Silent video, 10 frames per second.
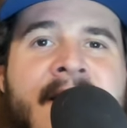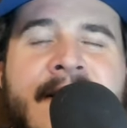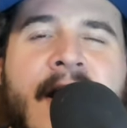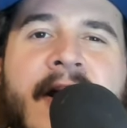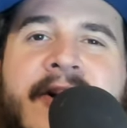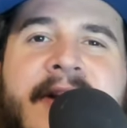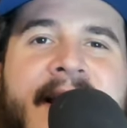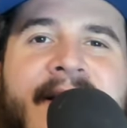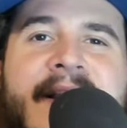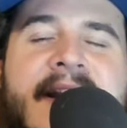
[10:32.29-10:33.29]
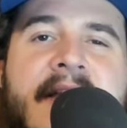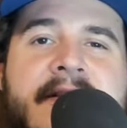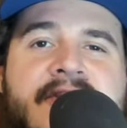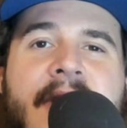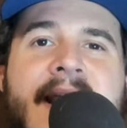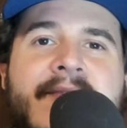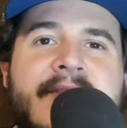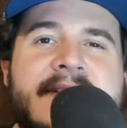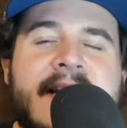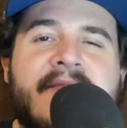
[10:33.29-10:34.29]
Connor Daly, another driver
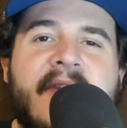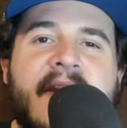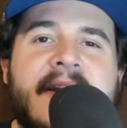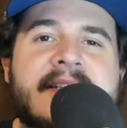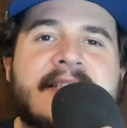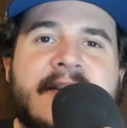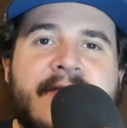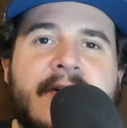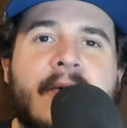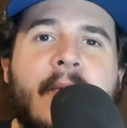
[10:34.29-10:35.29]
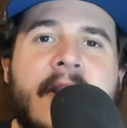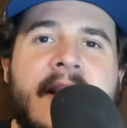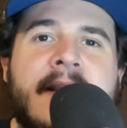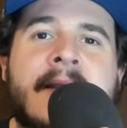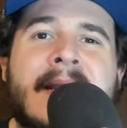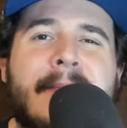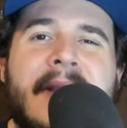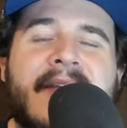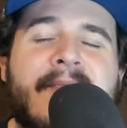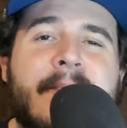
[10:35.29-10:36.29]
that's had a very difficult week
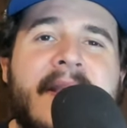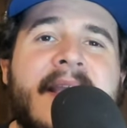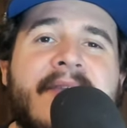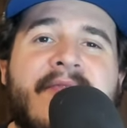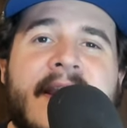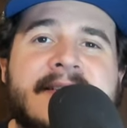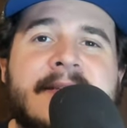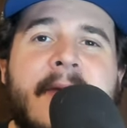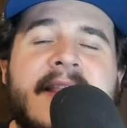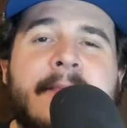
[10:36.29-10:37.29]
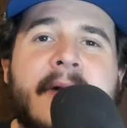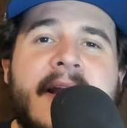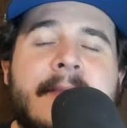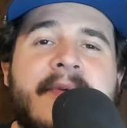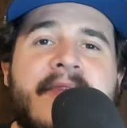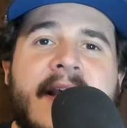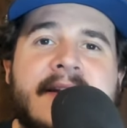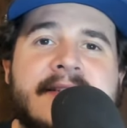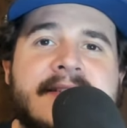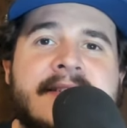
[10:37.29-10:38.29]
being infected by the Plenum
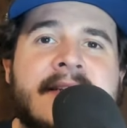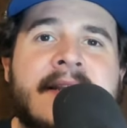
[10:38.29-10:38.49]
events.